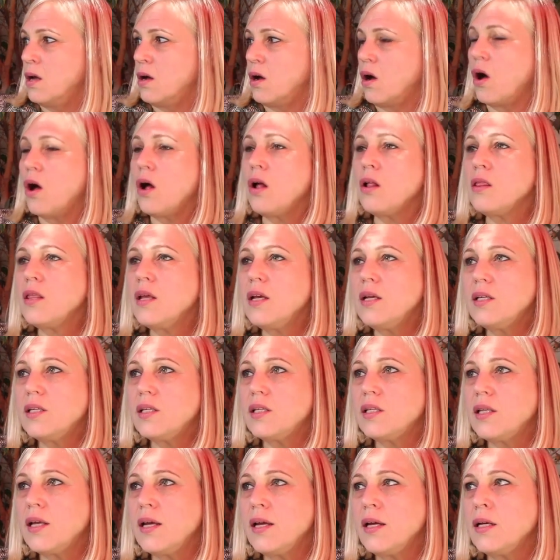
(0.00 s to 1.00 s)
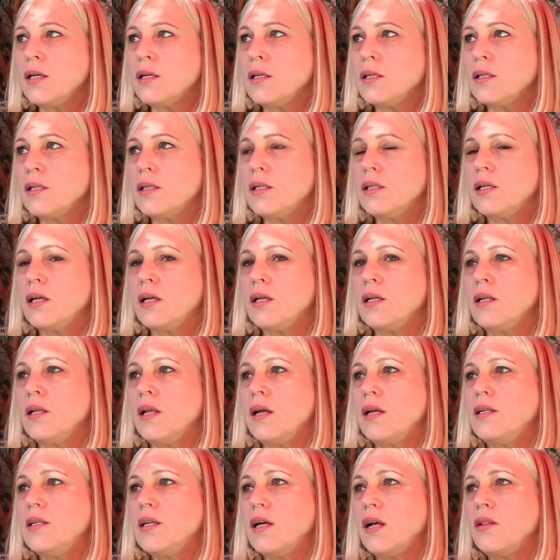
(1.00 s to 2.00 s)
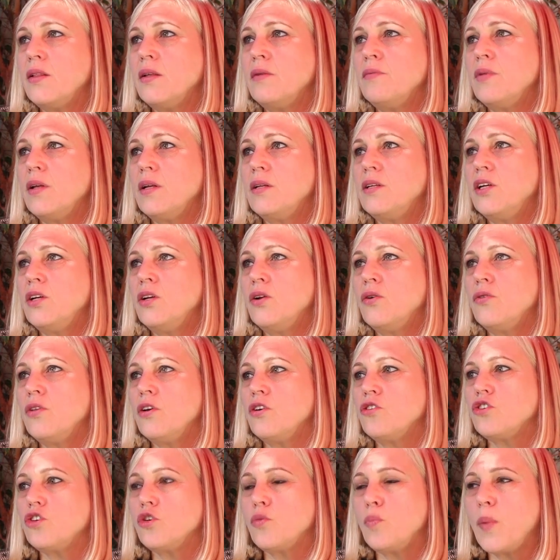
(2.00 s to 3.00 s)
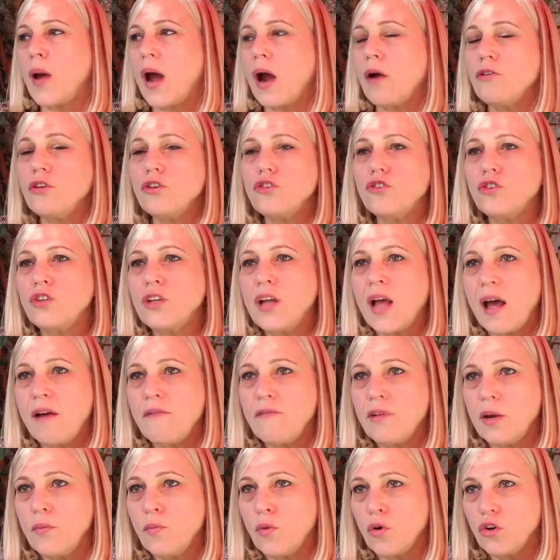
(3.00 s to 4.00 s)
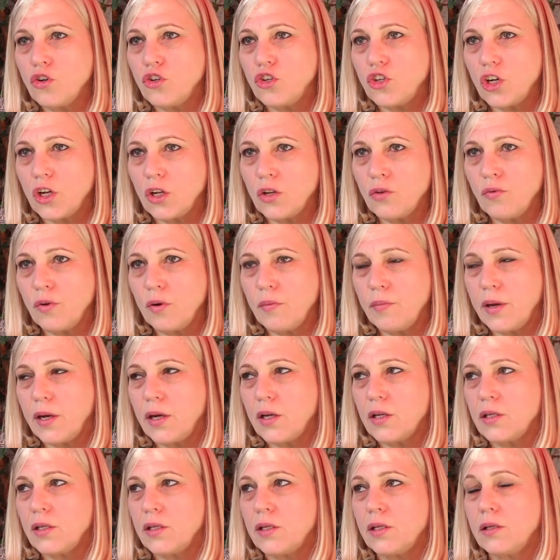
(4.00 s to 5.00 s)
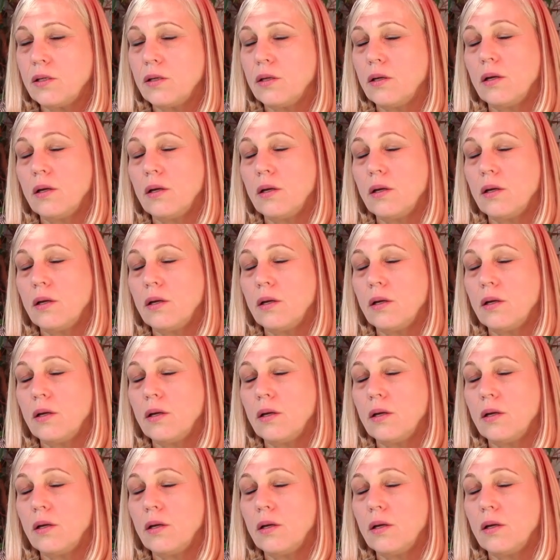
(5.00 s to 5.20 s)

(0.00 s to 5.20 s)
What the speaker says: all these things, and they tell them that their parents shouldn't have any more children, because